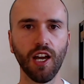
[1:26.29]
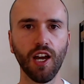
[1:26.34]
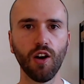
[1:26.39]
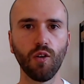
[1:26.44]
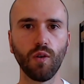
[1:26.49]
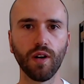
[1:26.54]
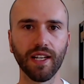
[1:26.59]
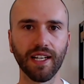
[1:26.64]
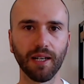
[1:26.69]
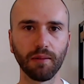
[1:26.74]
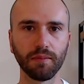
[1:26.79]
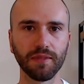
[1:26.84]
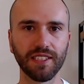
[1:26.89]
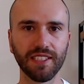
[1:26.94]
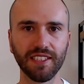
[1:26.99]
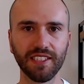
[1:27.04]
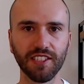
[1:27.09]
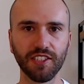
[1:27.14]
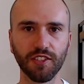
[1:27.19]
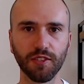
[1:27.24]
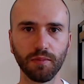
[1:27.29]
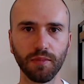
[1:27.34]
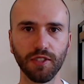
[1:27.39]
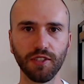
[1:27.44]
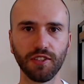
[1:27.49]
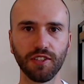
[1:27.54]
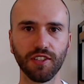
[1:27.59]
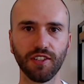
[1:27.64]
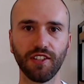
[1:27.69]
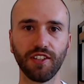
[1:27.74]
When it comes to
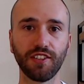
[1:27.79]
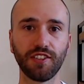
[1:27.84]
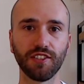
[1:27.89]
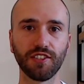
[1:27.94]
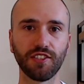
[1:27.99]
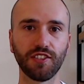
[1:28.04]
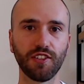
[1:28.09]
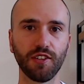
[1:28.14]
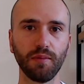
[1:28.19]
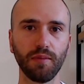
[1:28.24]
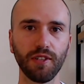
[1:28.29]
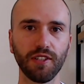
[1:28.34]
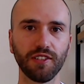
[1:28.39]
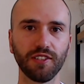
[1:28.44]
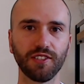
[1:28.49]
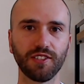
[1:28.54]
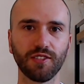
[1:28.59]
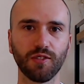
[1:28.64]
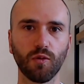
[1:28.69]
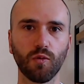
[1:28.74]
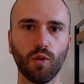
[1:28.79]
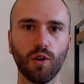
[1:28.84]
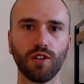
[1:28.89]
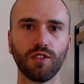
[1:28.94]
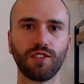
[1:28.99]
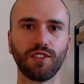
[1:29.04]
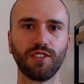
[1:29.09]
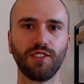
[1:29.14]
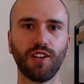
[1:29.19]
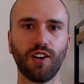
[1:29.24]
distribution, the distributors
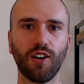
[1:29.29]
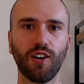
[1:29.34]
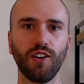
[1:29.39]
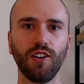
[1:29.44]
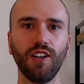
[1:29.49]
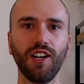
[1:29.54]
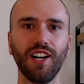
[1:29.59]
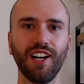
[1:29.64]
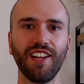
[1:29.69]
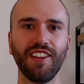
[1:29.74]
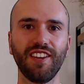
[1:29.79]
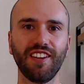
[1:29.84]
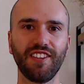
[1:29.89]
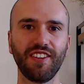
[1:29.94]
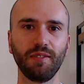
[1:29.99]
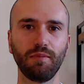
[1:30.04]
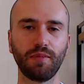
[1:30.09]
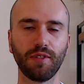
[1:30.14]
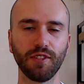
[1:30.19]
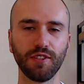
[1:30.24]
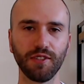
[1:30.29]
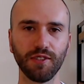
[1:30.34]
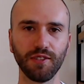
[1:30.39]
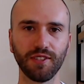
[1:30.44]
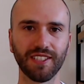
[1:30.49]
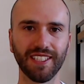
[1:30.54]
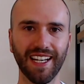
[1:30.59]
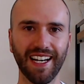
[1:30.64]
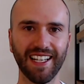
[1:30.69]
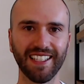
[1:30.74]
want to know that the
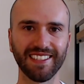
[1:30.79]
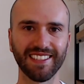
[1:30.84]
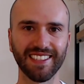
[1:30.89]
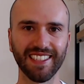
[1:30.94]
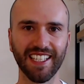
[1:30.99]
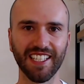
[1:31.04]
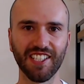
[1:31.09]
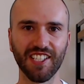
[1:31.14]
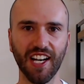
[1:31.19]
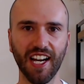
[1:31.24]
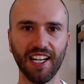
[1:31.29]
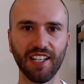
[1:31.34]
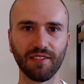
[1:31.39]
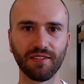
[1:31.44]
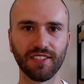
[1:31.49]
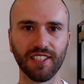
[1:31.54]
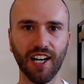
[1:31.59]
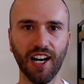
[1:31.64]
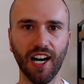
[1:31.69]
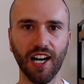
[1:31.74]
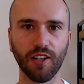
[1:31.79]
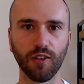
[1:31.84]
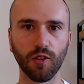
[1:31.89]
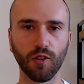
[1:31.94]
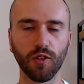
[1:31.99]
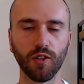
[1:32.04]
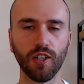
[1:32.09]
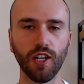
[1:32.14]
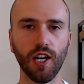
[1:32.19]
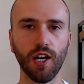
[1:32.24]
producer has chain of
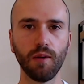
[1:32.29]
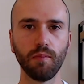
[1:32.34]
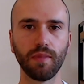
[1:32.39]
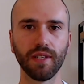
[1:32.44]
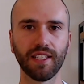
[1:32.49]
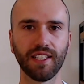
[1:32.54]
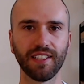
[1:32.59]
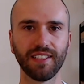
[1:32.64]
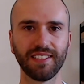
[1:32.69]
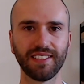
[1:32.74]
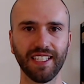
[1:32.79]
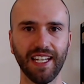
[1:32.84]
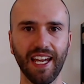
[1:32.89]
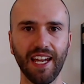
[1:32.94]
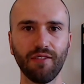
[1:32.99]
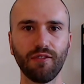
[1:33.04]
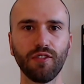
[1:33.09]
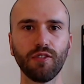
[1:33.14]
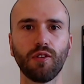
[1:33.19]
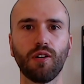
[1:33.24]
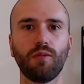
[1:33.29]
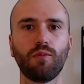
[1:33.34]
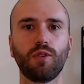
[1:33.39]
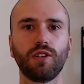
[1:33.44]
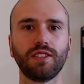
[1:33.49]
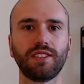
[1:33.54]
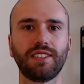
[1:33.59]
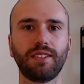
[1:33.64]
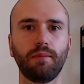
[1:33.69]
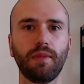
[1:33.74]
title, because everyone
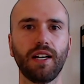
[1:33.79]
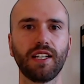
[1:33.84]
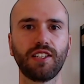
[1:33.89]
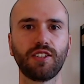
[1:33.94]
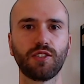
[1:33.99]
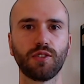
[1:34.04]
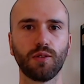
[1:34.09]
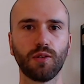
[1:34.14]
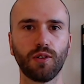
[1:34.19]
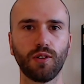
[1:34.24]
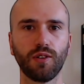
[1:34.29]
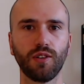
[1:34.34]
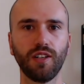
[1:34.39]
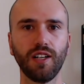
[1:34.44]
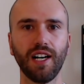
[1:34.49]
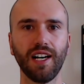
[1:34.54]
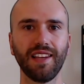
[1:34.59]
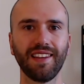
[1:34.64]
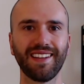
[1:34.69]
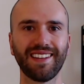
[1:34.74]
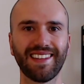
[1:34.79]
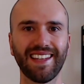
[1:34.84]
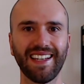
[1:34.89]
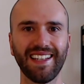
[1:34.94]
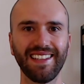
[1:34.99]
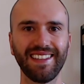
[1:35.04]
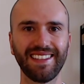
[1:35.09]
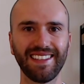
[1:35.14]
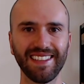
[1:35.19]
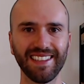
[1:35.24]
wants to make sure that
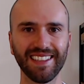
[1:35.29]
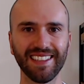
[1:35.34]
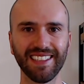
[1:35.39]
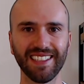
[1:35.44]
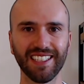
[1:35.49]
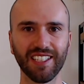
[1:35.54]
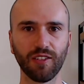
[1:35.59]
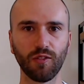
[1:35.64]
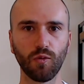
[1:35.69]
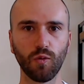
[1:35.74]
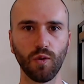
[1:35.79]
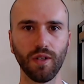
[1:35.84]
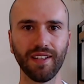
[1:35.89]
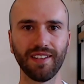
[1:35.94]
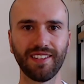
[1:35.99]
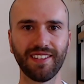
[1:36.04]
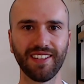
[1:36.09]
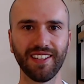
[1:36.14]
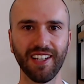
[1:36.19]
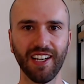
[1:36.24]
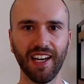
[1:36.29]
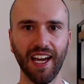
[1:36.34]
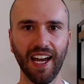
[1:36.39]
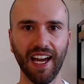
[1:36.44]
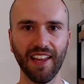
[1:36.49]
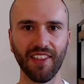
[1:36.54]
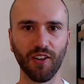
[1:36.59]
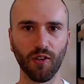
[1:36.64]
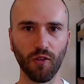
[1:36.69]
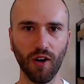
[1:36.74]
they're dealing with
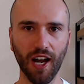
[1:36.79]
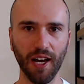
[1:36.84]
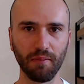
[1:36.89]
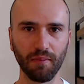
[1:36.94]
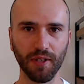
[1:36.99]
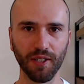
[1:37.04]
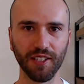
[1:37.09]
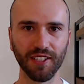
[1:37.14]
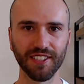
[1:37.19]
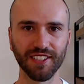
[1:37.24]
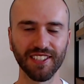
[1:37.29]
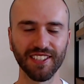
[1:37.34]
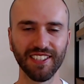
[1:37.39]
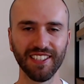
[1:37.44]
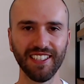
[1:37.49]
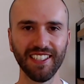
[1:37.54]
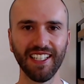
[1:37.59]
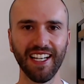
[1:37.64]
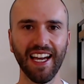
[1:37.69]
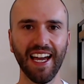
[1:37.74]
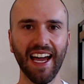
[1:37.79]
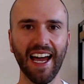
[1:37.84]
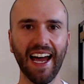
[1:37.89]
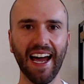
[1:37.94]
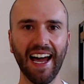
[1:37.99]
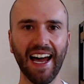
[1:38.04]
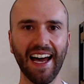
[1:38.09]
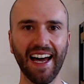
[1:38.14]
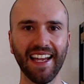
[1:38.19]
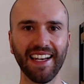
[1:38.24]
the right person,
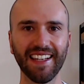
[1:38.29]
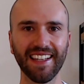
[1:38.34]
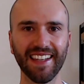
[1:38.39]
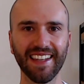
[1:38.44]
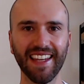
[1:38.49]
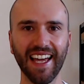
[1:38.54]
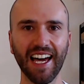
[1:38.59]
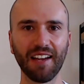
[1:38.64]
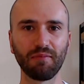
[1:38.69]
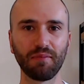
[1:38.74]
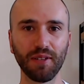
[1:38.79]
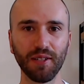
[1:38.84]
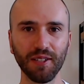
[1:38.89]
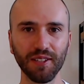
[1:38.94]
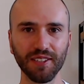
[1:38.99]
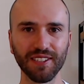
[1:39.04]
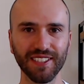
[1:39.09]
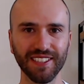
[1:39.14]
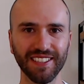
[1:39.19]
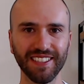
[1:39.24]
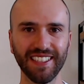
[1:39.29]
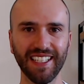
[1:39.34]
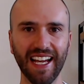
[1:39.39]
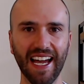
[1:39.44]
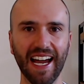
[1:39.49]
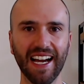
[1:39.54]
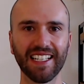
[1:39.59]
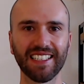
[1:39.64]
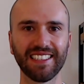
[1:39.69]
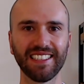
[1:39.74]
and that person
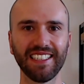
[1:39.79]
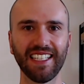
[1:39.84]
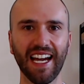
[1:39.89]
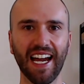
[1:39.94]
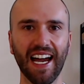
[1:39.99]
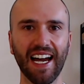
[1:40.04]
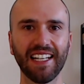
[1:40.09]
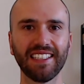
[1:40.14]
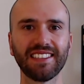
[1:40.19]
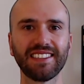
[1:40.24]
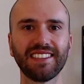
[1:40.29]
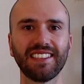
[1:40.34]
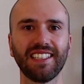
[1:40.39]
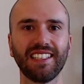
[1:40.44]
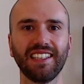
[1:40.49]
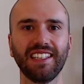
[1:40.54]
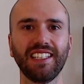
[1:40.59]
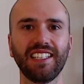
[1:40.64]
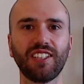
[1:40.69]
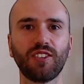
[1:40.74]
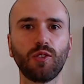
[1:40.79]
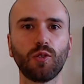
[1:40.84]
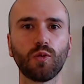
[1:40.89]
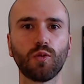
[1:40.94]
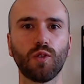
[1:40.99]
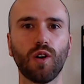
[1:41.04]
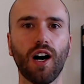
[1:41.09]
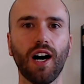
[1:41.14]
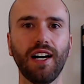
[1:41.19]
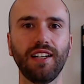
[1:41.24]
actually has the legal
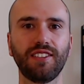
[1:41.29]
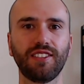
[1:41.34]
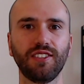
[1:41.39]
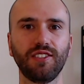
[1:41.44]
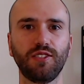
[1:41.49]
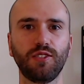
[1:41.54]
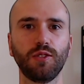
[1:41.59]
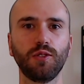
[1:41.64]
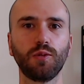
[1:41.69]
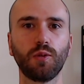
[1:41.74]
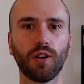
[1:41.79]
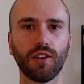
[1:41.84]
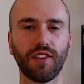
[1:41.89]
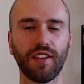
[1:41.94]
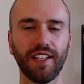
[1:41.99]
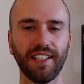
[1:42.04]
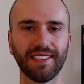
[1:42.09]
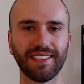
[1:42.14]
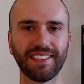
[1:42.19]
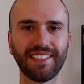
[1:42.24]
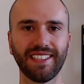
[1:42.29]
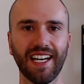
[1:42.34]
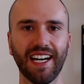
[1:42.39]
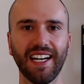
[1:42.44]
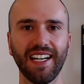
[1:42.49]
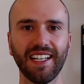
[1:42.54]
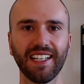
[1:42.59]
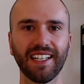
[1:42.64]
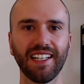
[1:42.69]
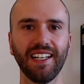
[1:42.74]
right to do what they're
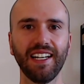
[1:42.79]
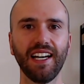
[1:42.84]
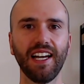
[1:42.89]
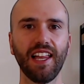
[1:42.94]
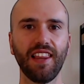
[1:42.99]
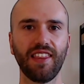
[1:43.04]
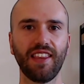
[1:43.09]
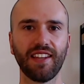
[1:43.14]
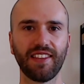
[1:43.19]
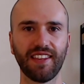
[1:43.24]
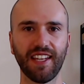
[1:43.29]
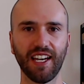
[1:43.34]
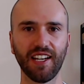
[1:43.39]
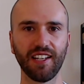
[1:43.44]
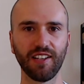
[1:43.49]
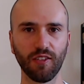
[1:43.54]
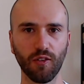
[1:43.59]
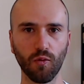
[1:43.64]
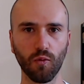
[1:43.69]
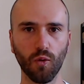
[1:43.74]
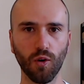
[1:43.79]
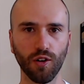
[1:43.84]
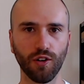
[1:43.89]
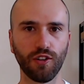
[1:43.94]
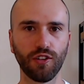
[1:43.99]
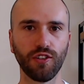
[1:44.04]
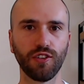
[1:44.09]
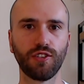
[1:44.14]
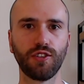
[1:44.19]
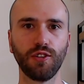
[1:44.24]
saying that they
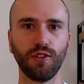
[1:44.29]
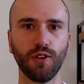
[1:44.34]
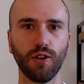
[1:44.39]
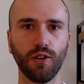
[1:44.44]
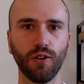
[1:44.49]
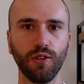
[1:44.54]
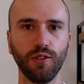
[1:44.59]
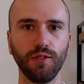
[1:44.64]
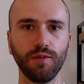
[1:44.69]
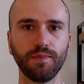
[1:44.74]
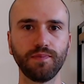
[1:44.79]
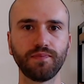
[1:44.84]
want to do.